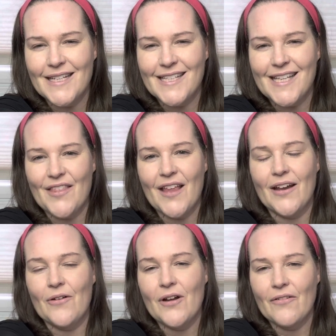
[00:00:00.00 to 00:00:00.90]
to send that
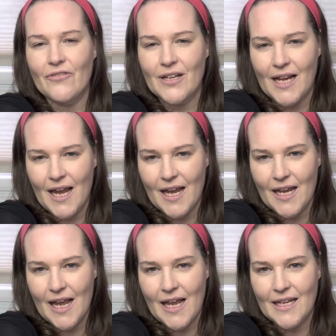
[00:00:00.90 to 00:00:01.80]
out every
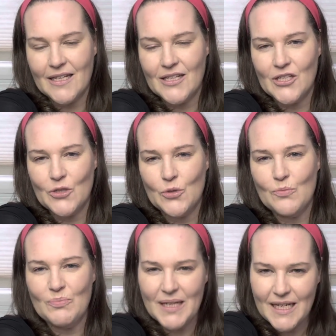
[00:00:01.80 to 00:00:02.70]
day and to
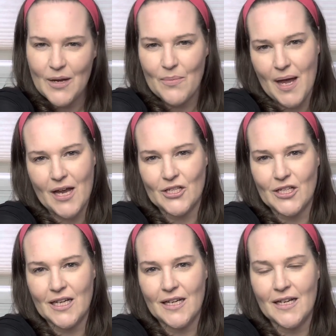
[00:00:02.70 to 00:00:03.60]
be
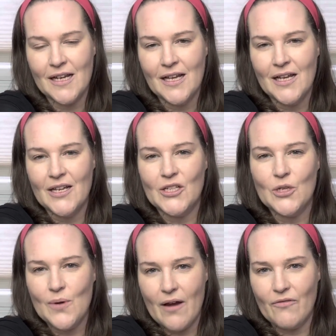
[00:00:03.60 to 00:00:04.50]
compassionate
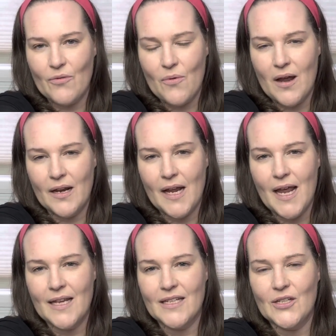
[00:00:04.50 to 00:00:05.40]
to everyone
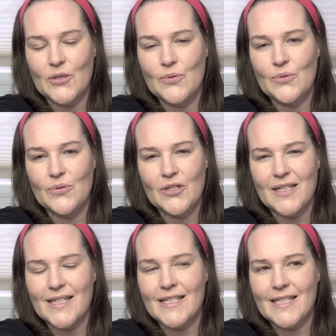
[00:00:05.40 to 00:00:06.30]
and to
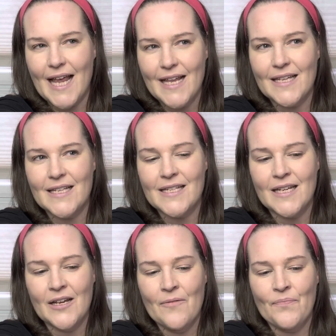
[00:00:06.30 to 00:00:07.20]
just send
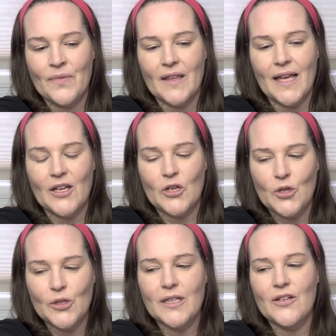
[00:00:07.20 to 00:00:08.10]
like
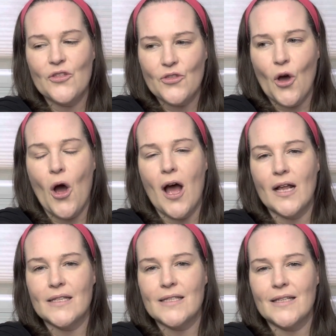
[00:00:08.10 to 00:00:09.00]
good
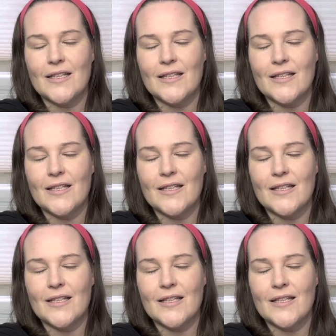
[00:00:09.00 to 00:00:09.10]
thoughts.